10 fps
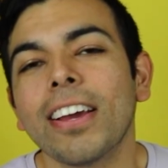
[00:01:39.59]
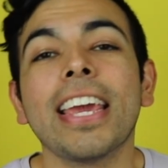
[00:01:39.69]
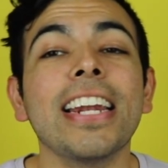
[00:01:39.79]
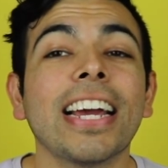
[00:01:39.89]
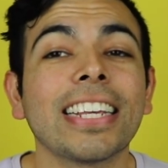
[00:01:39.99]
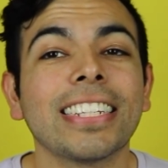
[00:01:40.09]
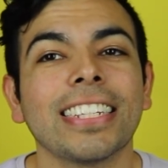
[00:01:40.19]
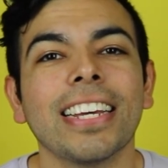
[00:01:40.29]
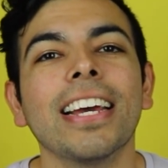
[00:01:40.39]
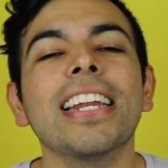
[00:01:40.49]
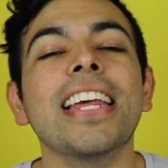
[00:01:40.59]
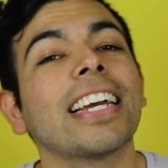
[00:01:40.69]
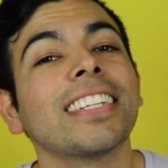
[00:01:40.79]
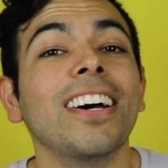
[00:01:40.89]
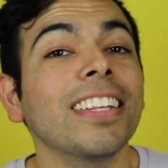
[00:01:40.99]
Okay, next
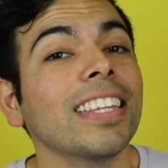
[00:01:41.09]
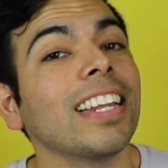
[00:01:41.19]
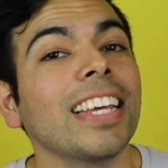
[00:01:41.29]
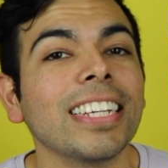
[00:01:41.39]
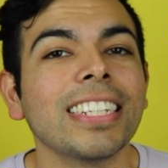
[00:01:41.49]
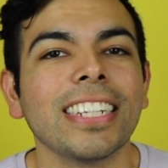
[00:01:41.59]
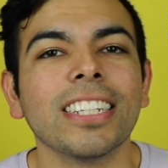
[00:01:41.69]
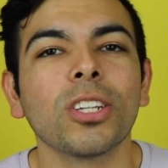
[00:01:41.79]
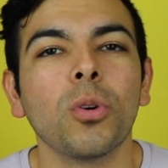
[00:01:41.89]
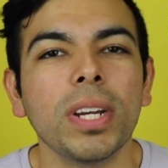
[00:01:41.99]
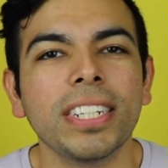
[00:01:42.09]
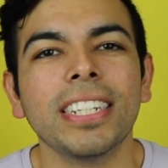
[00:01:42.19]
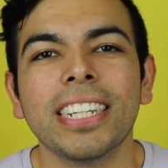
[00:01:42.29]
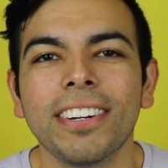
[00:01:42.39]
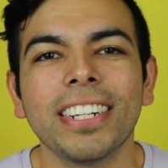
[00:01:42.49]
on the list is
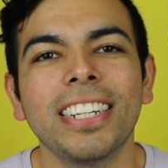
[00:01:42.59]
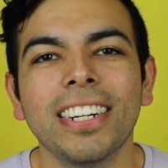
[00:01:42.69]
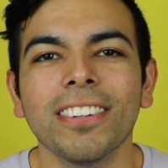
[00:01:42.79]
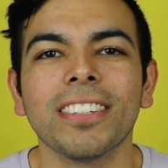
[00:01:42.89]
Quentin Tarantino.